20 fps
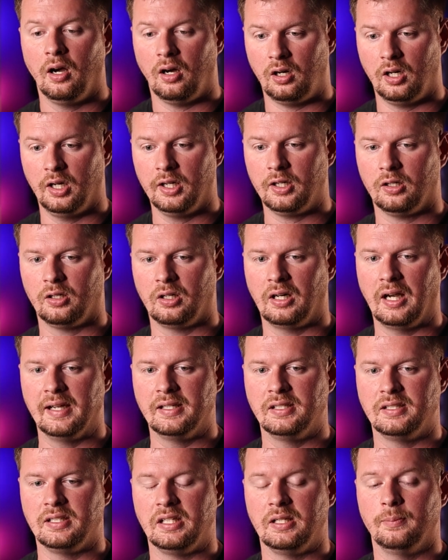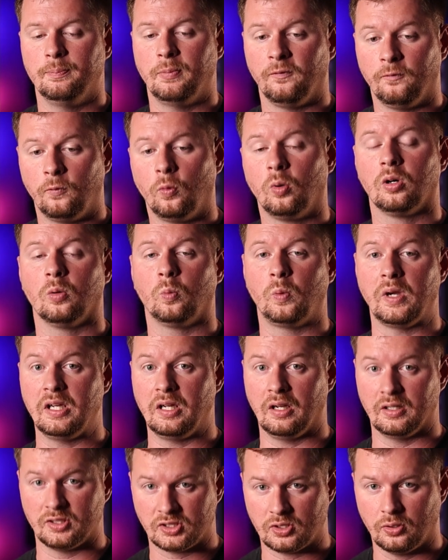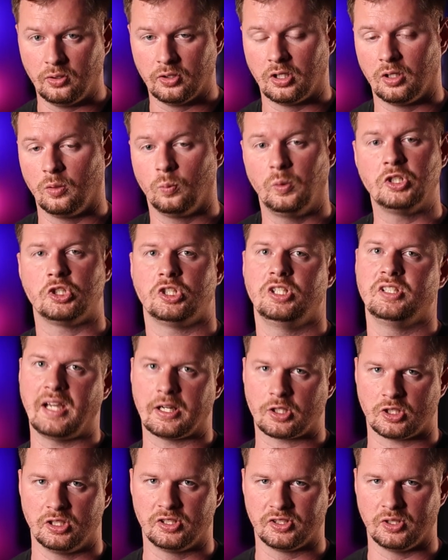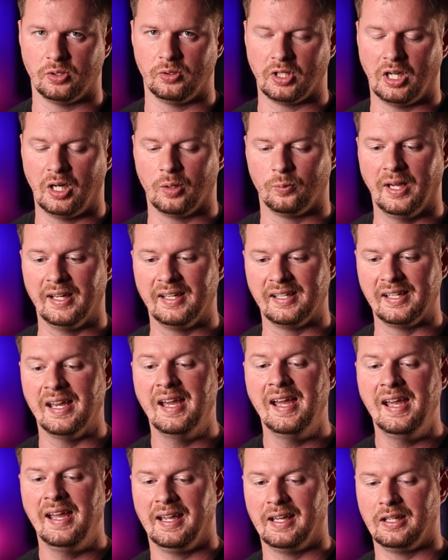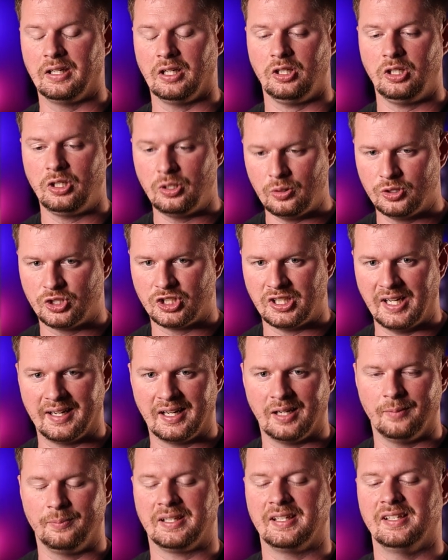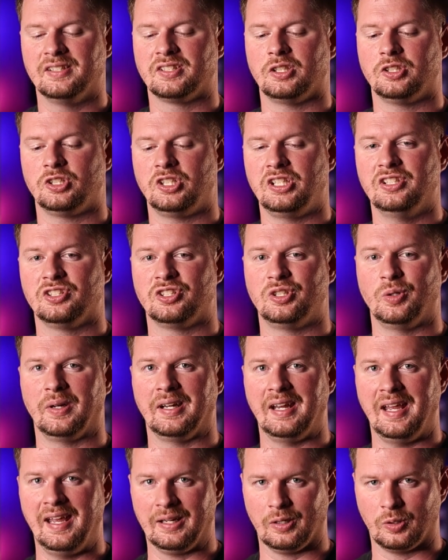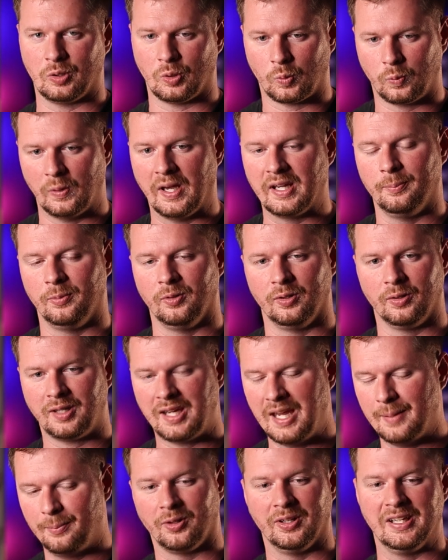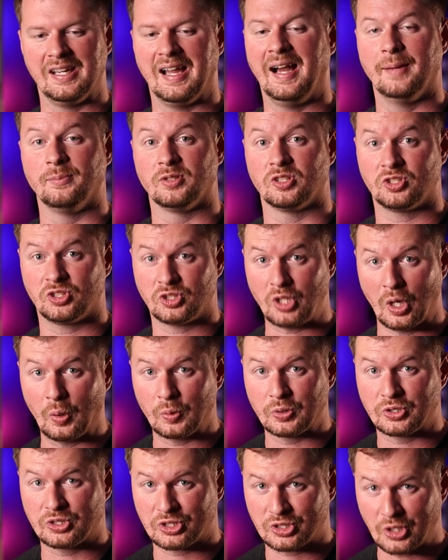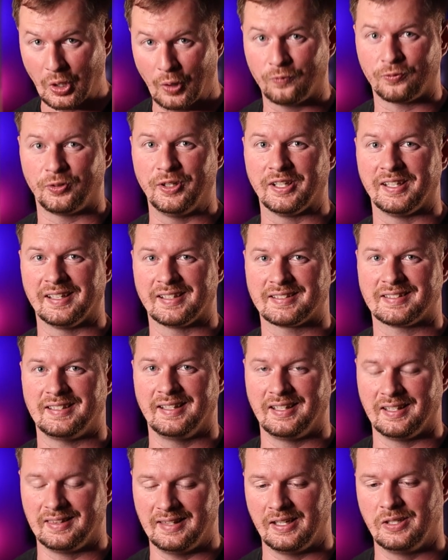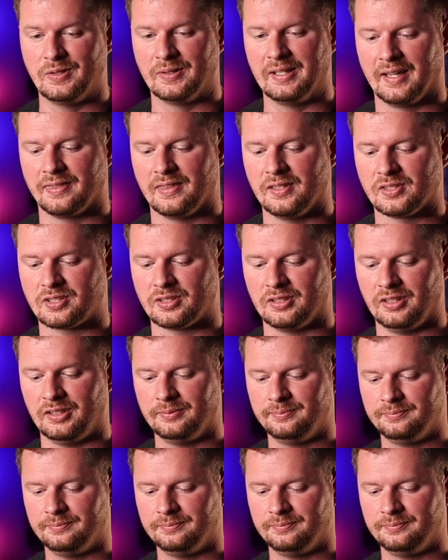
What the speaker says: on her ID before we sold her, which she's actually sold already. And a huge shout out because she is doing incredible. Kimberly, I'm so freaking excited that you got this girl.